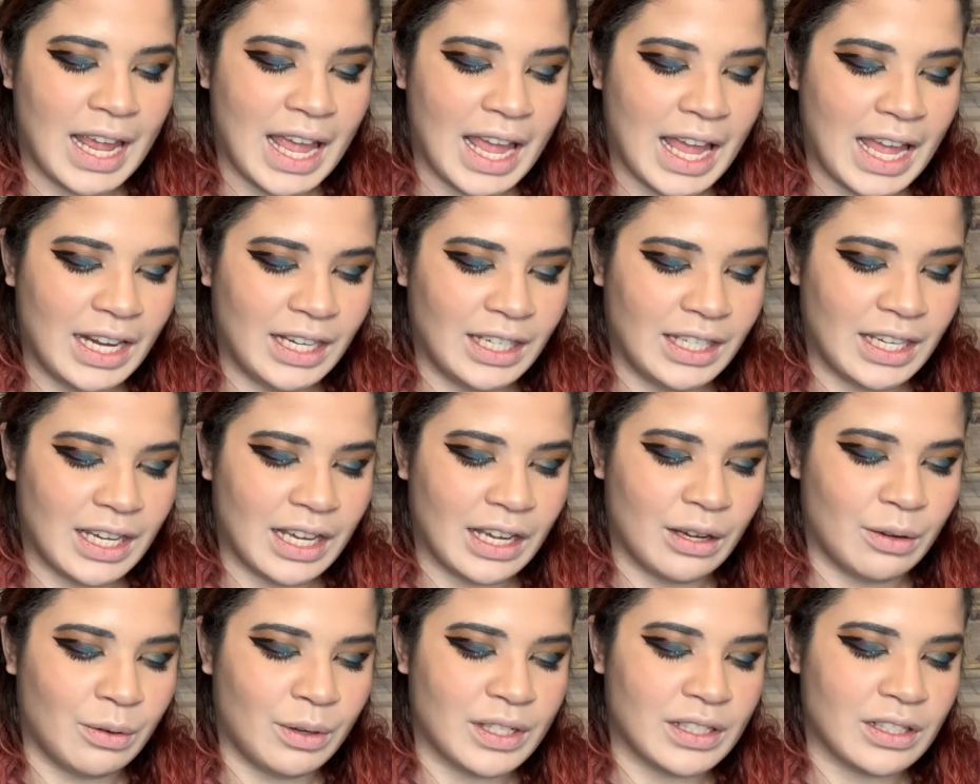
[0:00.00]

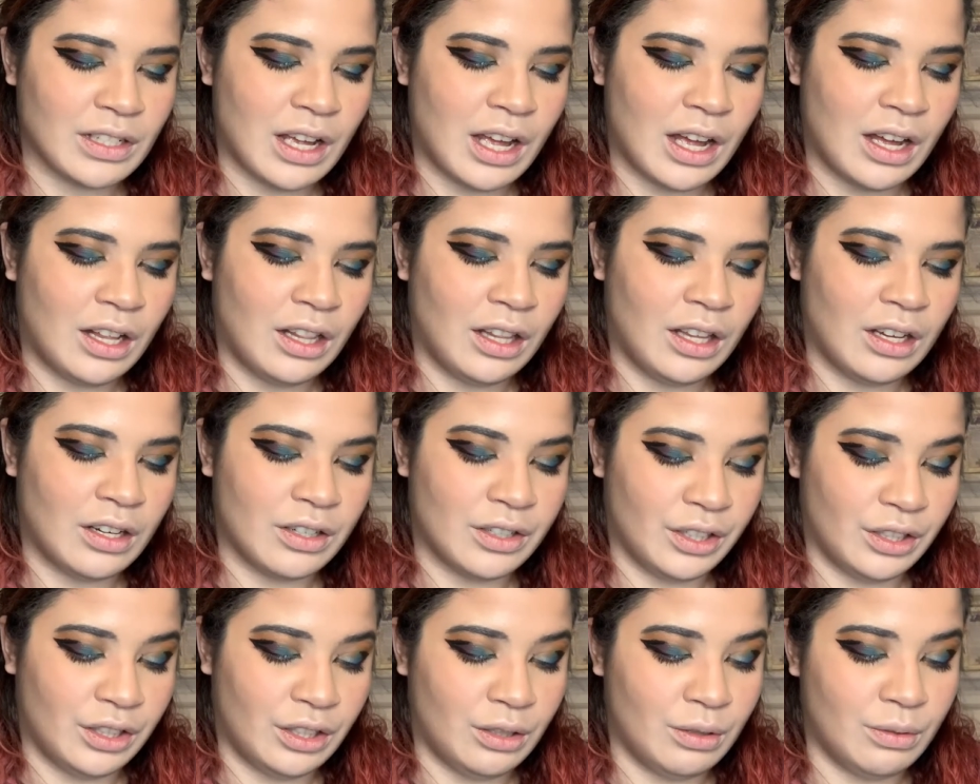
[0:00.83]
Anyhow, as all
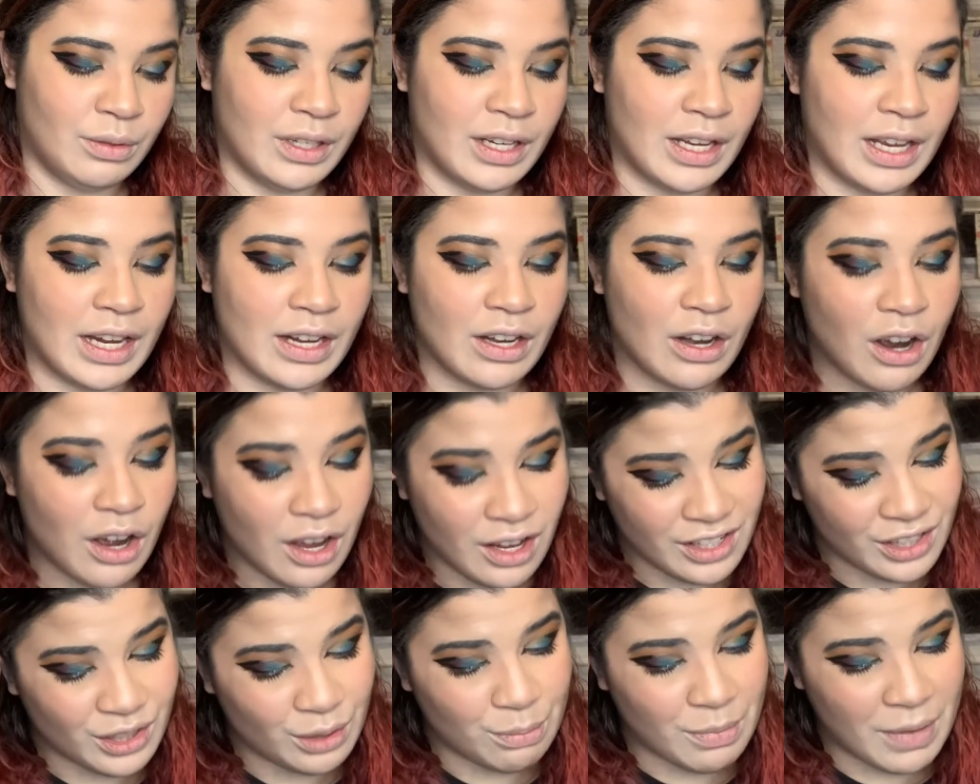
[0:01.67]
argued, an
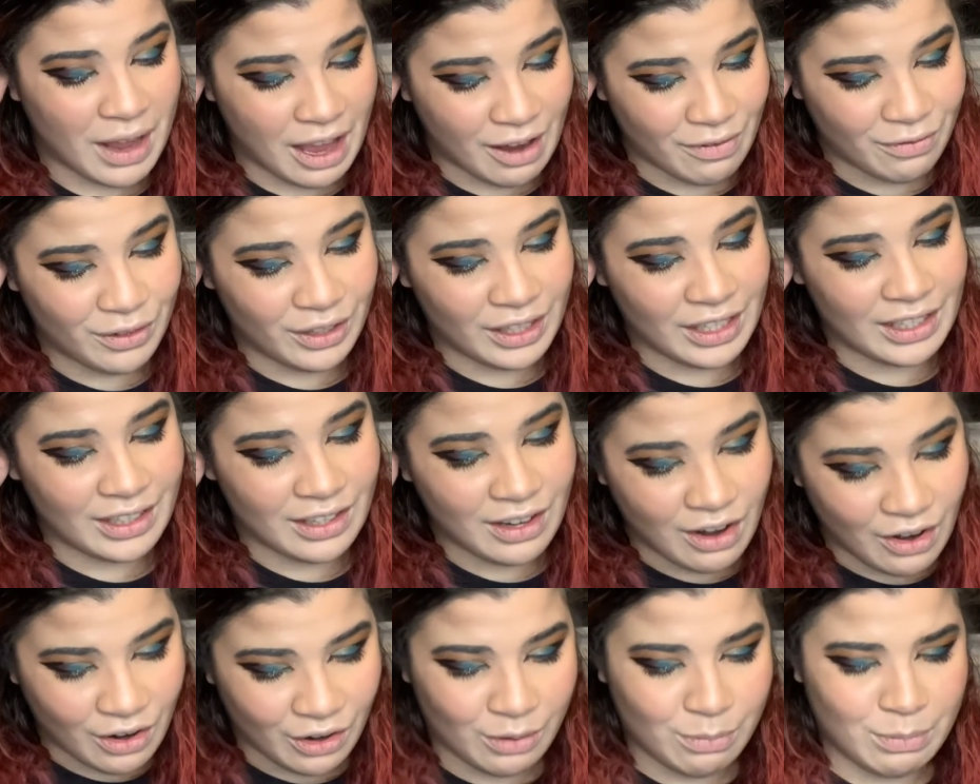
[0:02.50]
awesome African
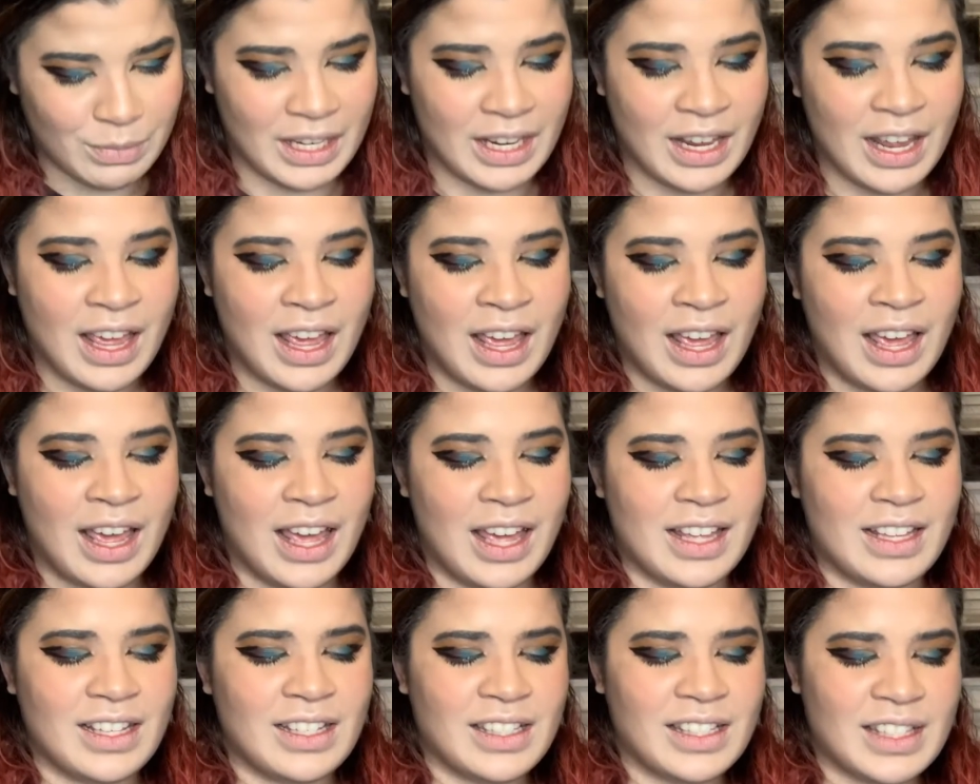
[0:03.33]
army
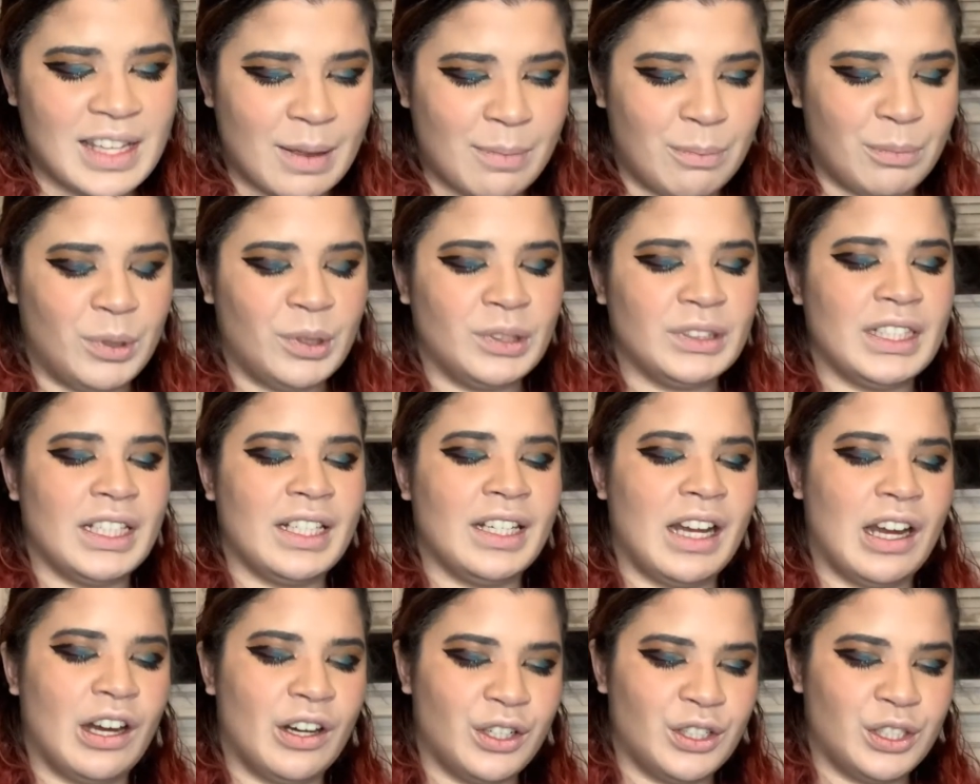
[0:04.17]
assembled
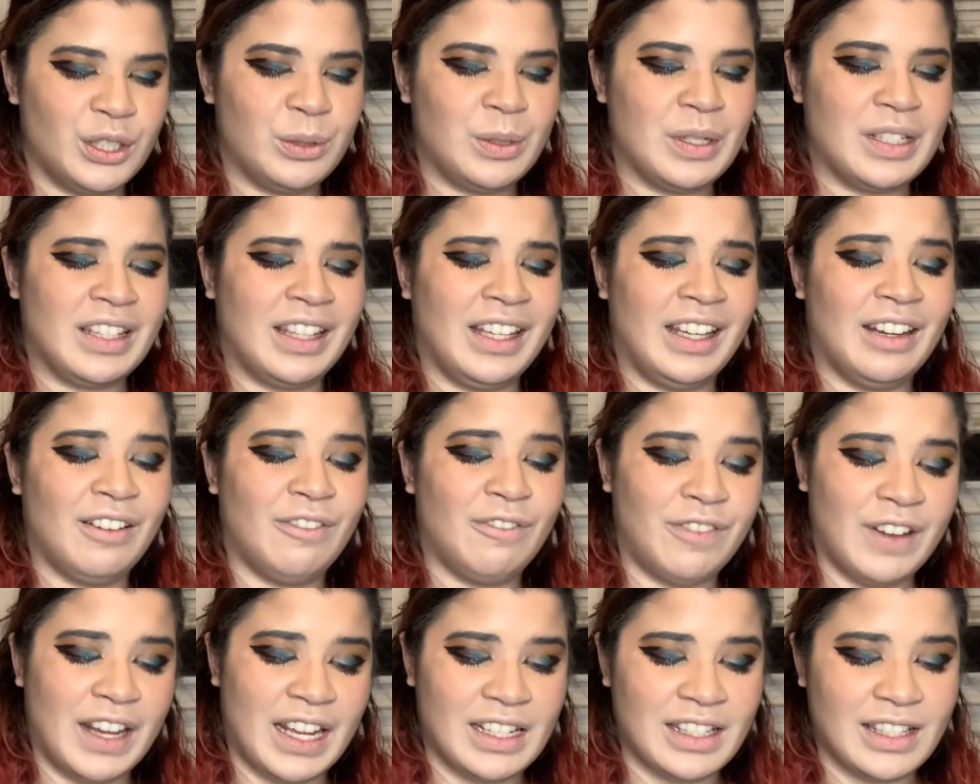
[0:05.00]
and arduously
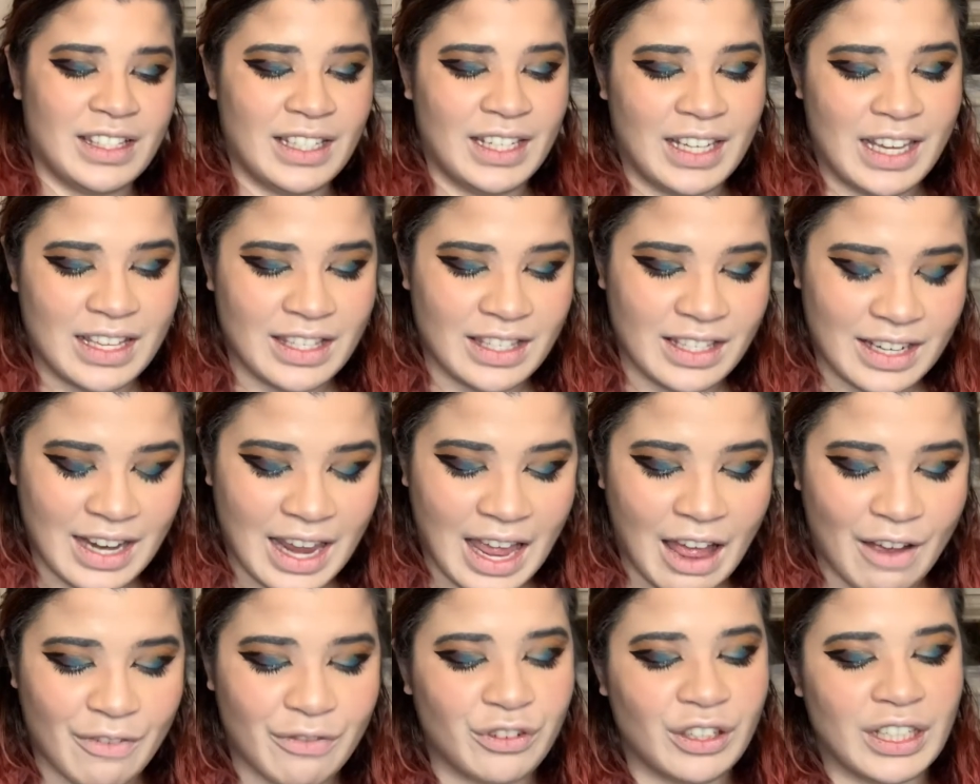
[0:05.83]
advanced against an
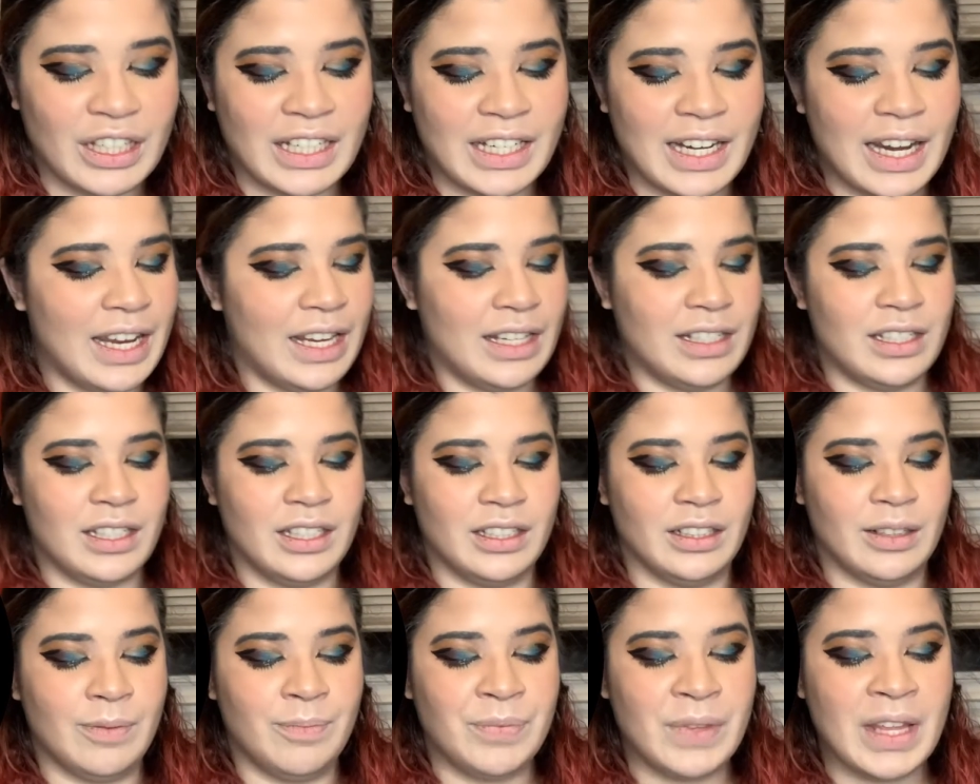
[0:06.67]
African
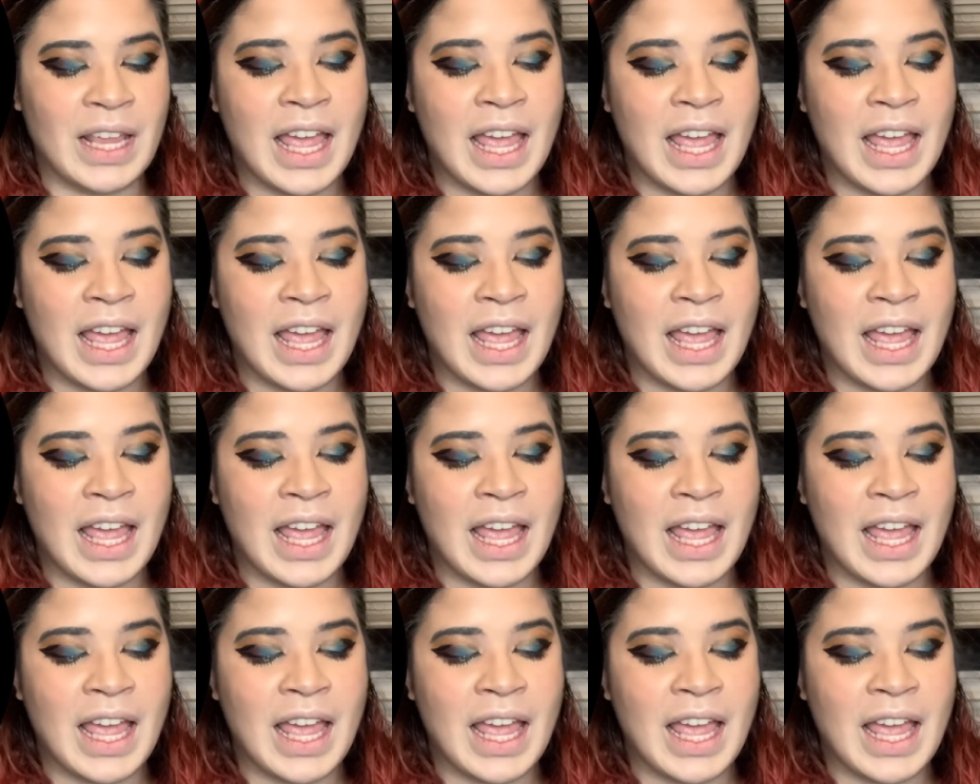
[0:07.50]
anthill,